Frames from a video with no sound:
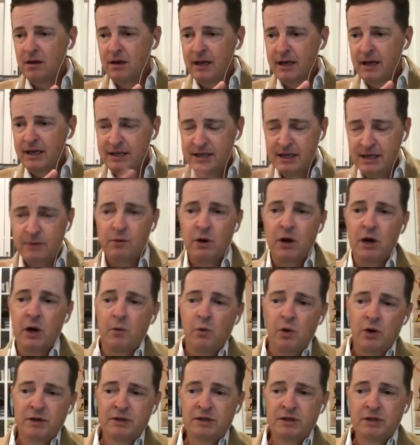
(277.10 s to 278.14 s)
it did what I
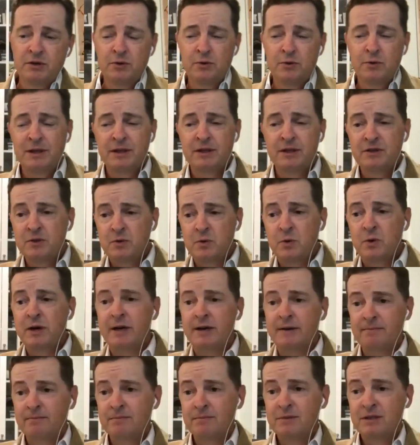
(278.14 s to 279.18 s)
wanted to do in the
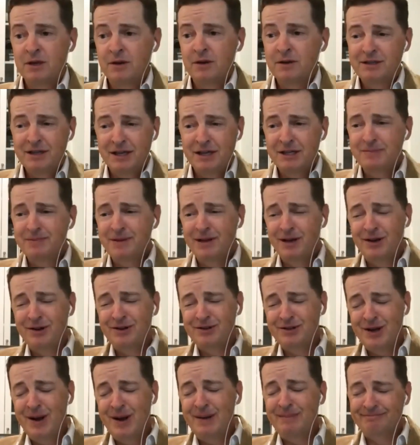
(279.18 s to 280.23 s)
story. So it takes me a lot
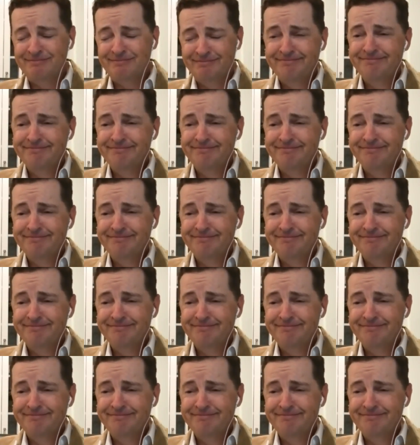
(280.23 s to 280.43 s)
of time.